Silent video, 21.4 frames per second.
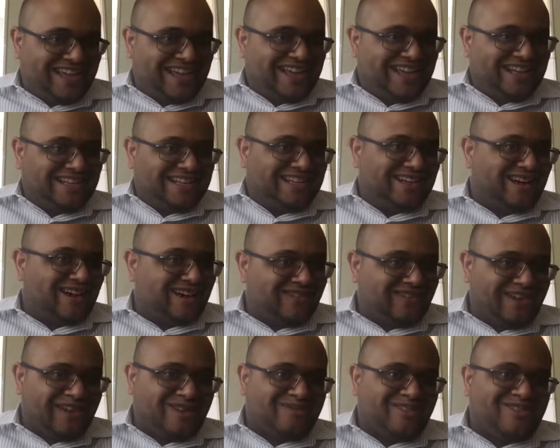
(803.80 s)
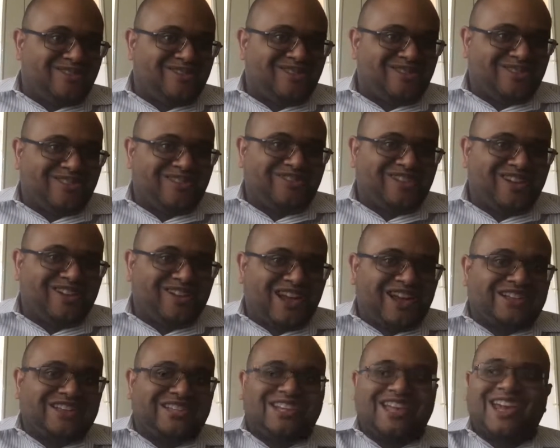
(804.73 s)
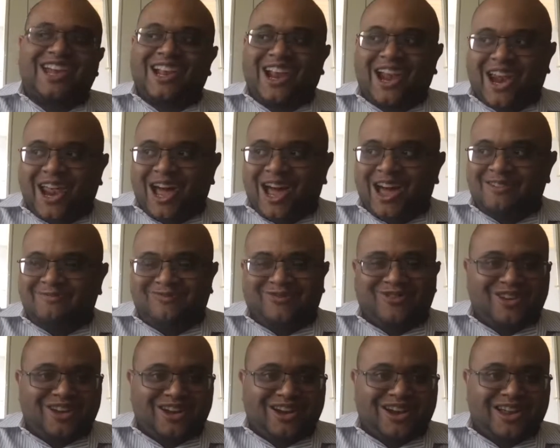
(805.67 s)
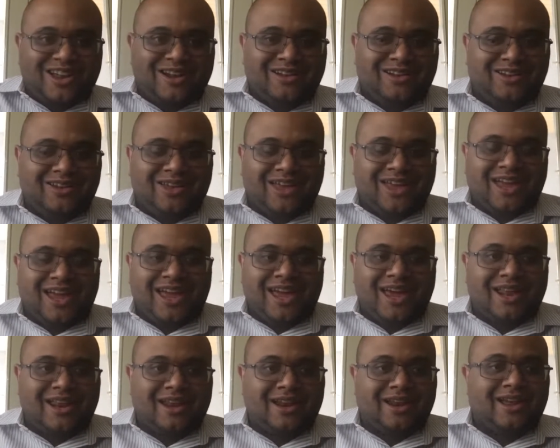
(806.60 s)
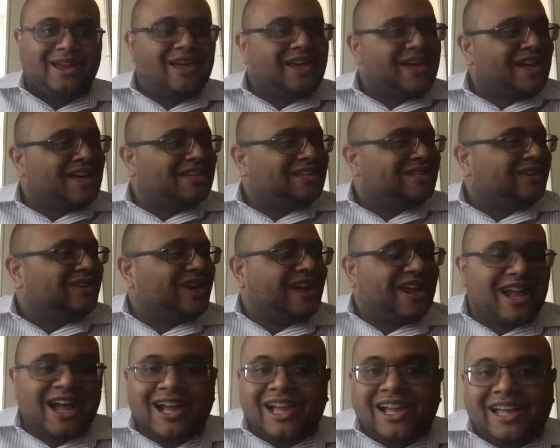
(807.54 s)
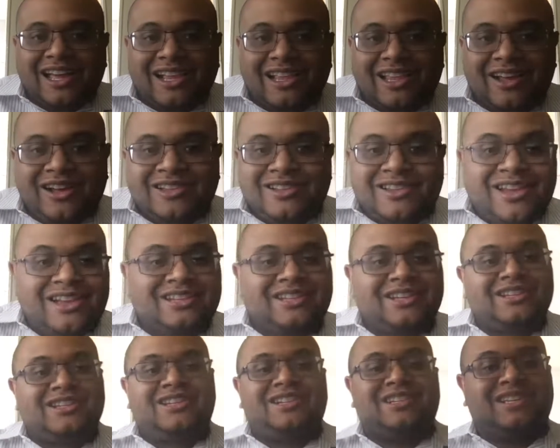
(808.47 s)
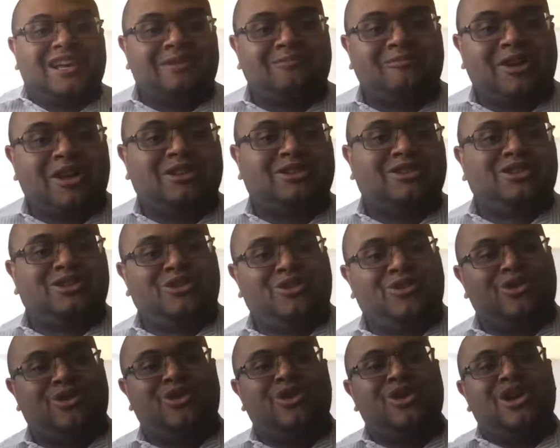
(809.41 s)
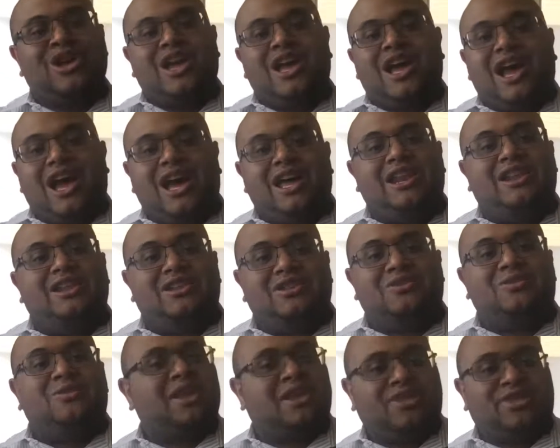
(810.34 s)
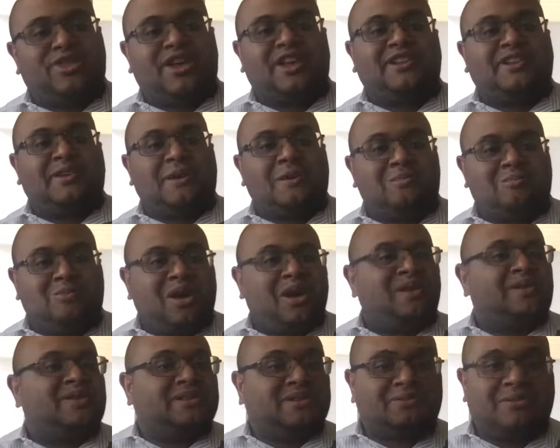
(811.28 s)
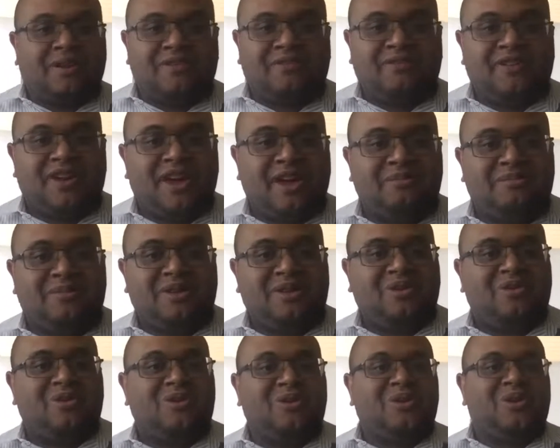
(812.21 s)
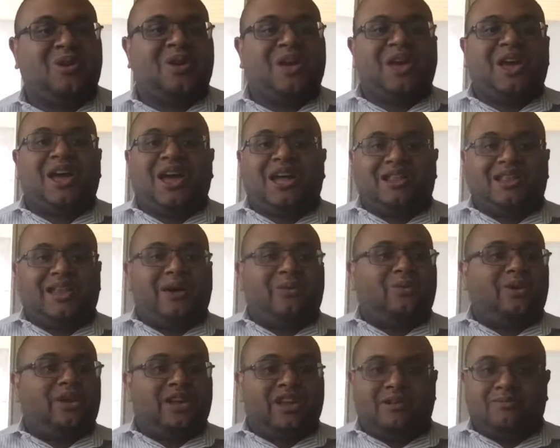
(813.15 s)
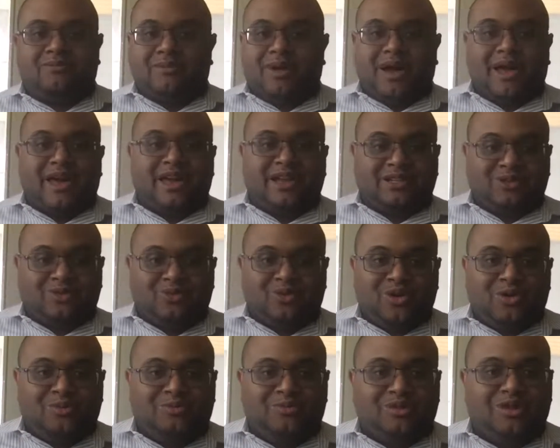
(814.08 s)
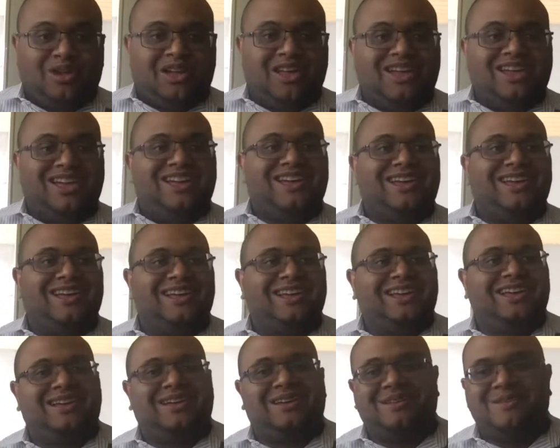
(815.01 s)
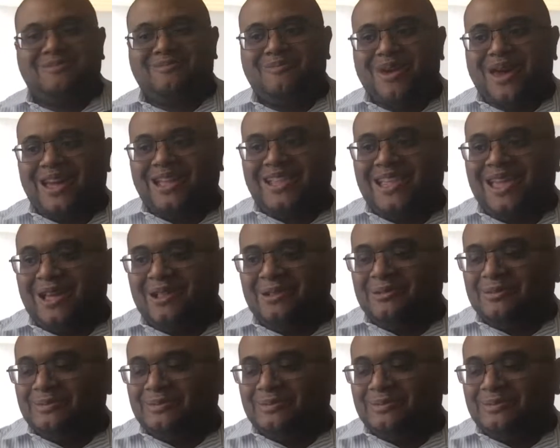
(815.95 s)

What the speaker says: to our grandmothers. Or sometimes I'd stay in the line pointing at it, looking at it, so that I could get their attention, because I made sure I didn't do anything to embarrass my family or that would get my ass whooped back then.